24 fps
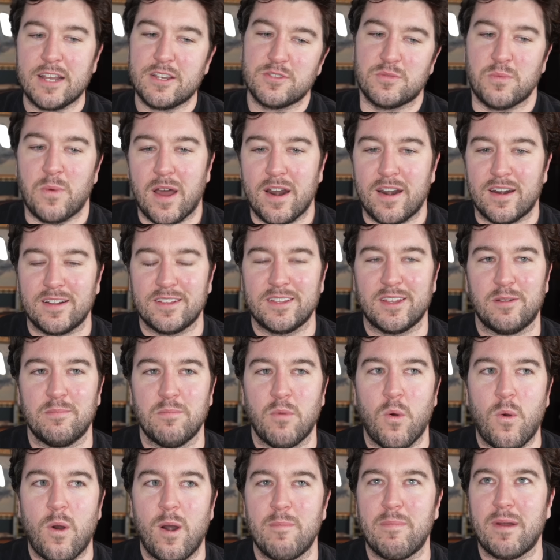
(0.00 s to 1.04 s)
just wanted a little
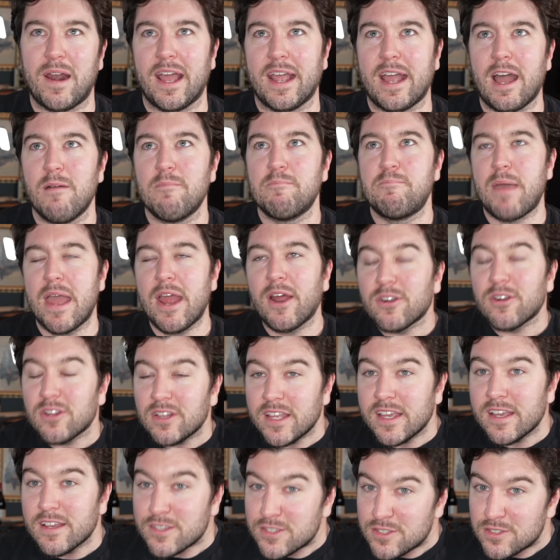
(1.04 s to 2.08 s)
more, but I got
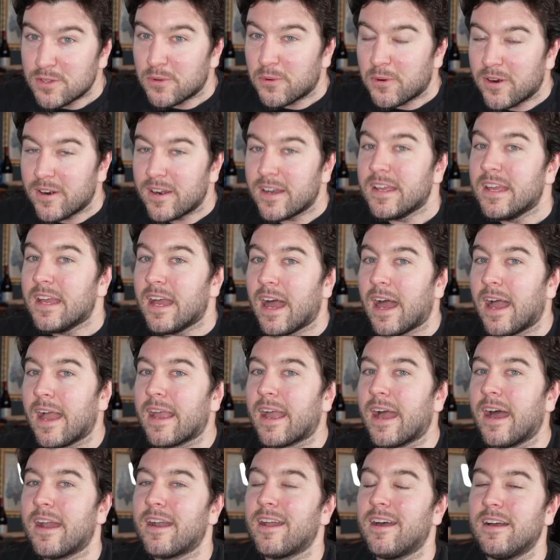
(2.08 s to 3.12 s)
barely a story. I
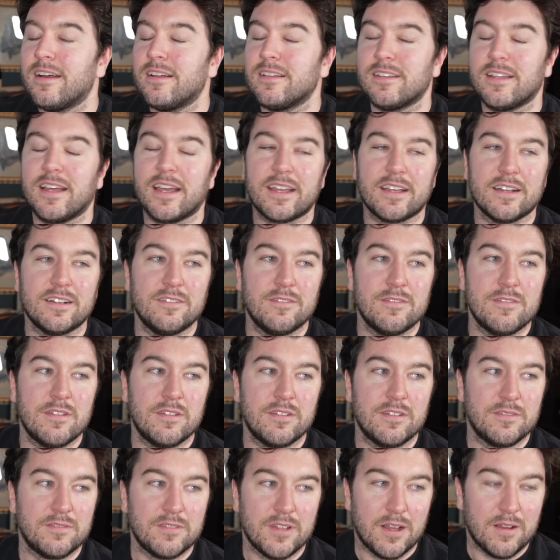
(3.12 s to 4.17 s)
got
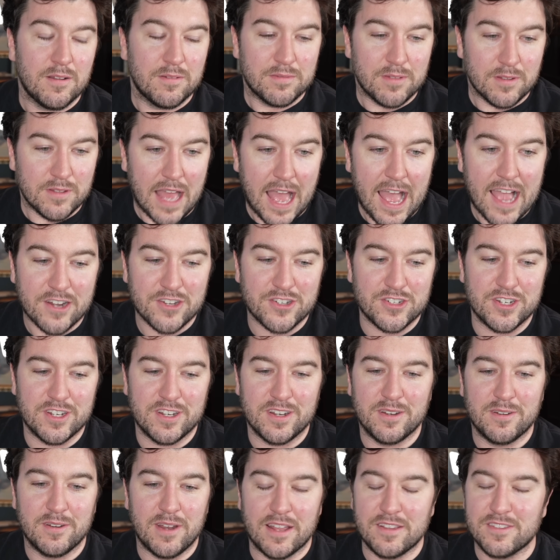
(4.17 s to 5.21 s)
action
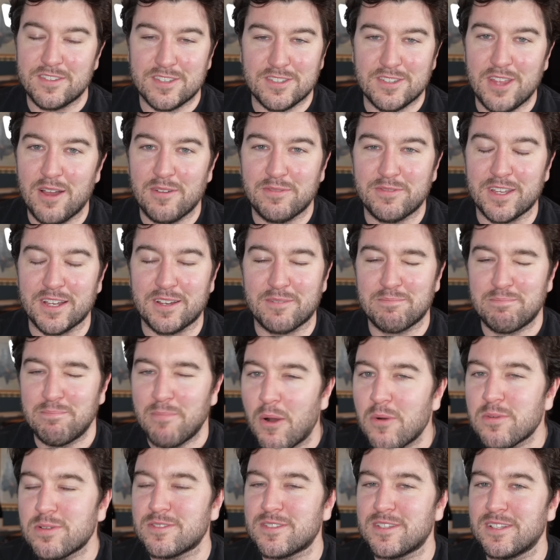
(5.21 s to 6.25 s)
and stuff that
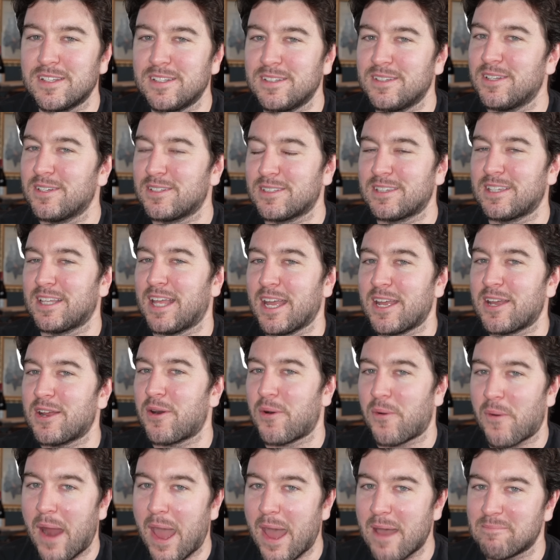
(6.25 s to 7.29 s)
mostly looked like
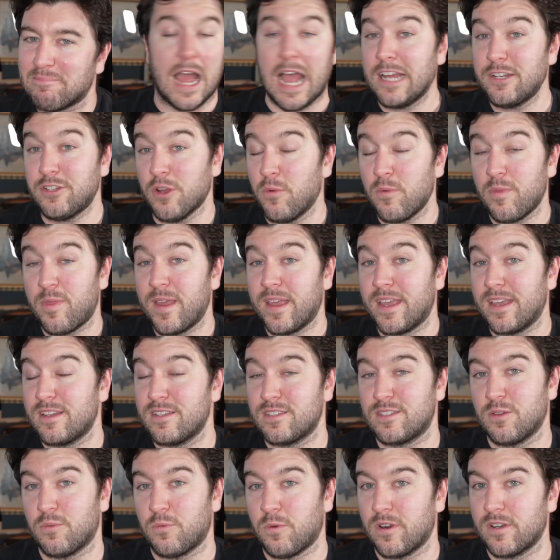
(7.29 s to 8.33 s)
crap. I don't think it
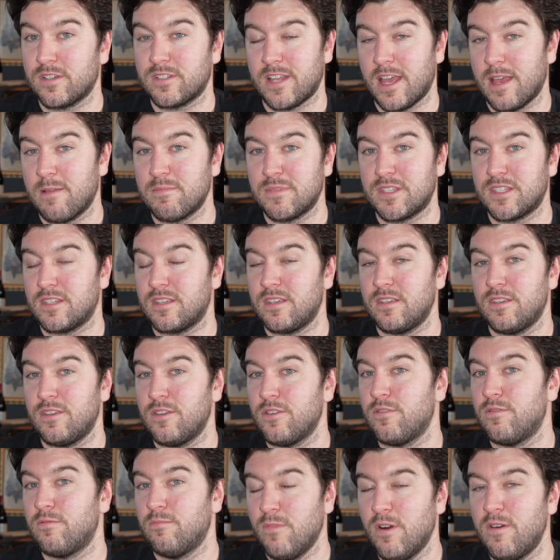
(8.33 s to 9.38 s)
is the worst
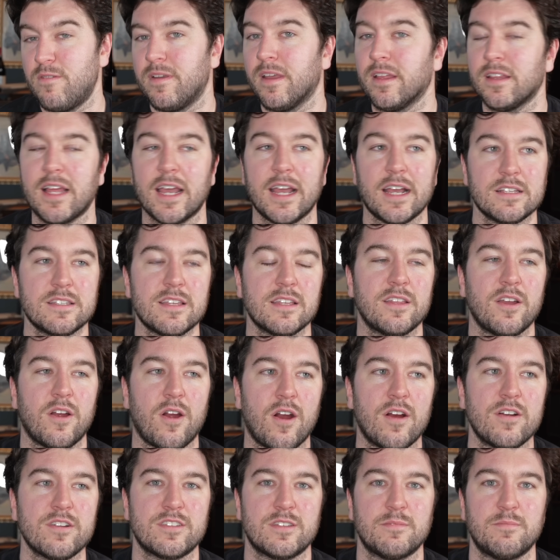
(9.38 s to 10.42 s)
MCU movie. Like I said, there
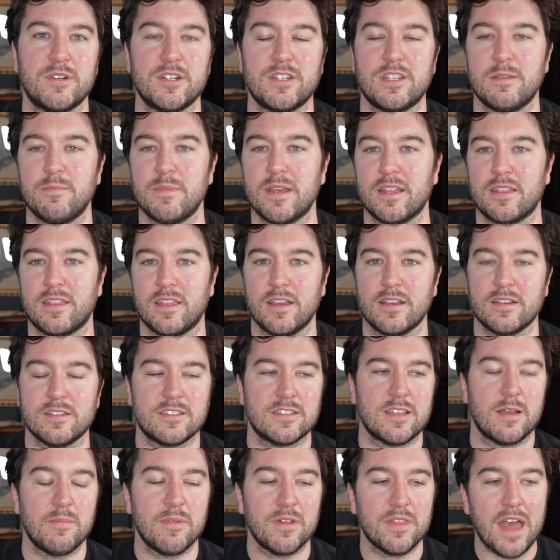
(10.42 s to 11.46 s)
are some redeeming things.
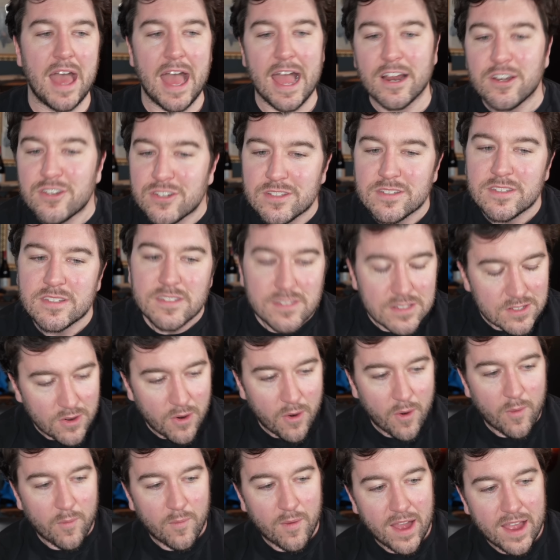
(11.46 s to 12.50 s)
Some of the action scenes are
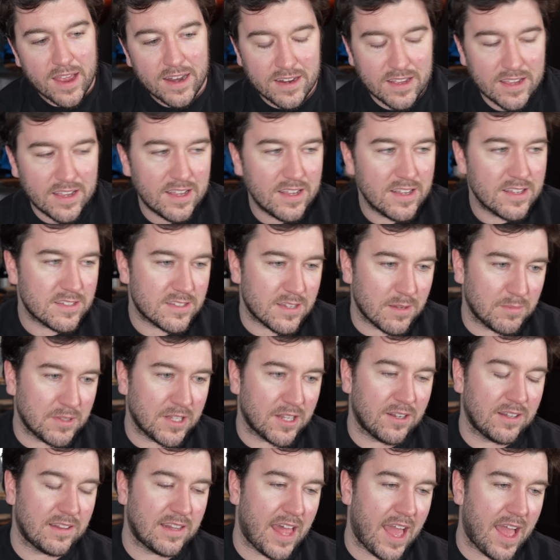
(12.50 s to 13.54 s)
all right. Some
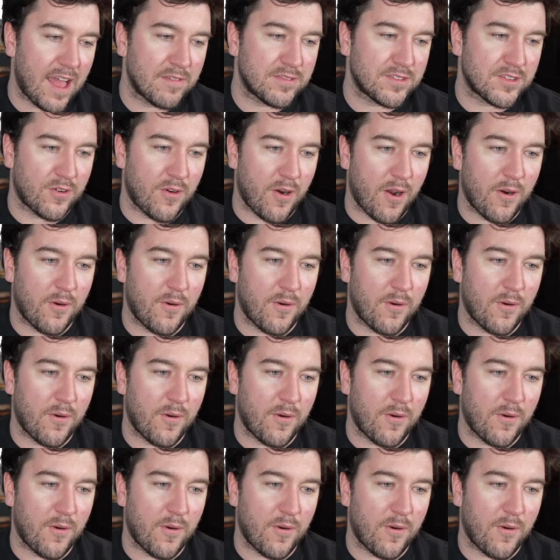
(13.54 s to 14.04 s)
little laughs are all